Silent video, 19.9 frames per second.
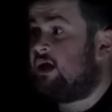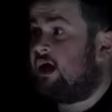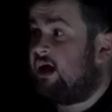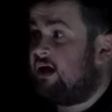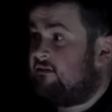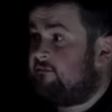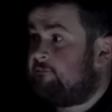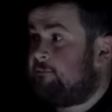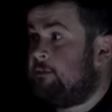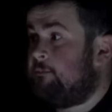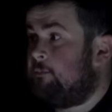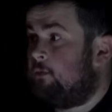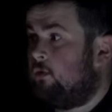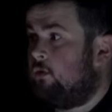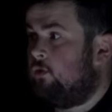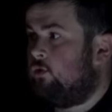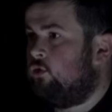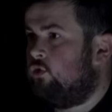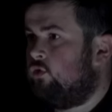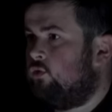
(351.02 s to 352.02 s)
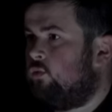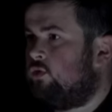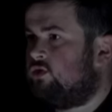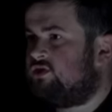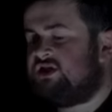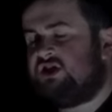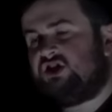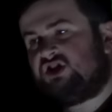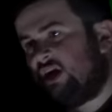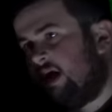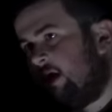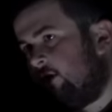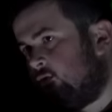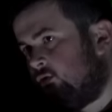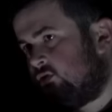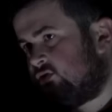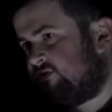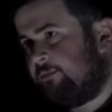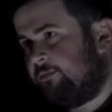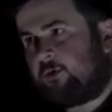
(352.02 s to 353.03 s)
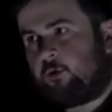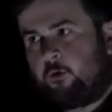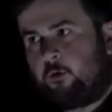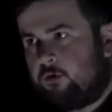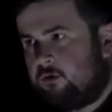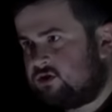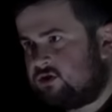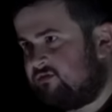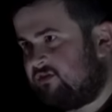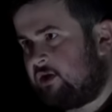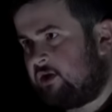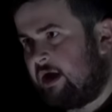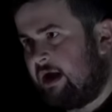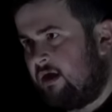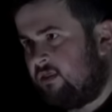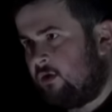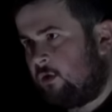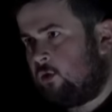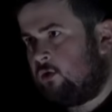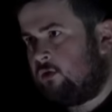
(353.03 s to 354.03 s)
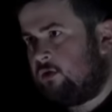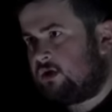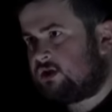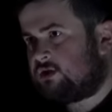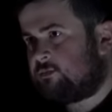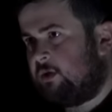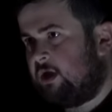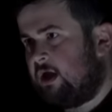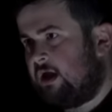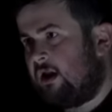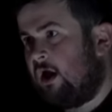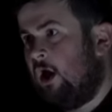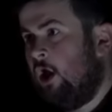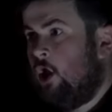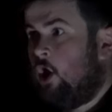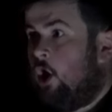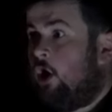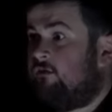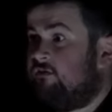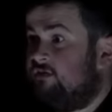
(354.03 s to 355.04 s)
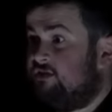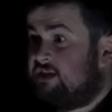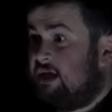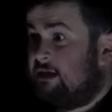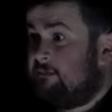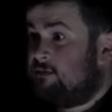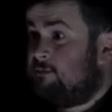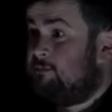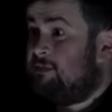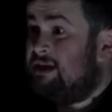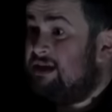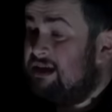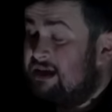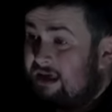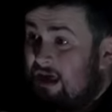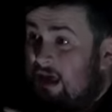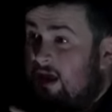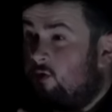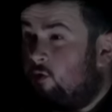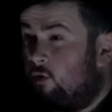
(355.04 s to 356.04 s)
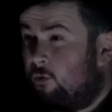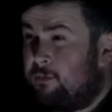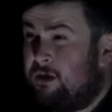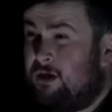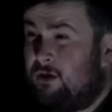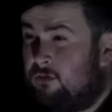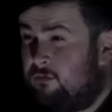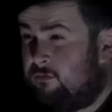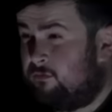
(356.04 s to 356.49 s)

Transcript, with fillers: have people who will see shadows from the corners of their eye they couldn't explain, oftentimes being in corporeal